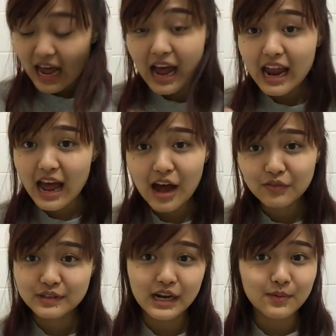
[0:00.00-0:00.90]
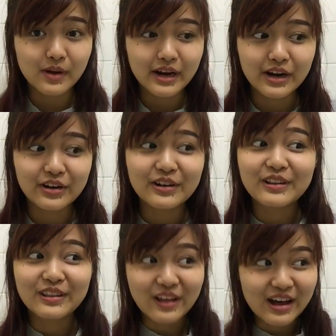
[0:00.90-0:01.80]
I have dyed my hair
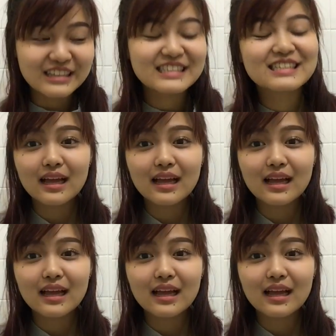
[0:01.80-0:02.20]
a lot.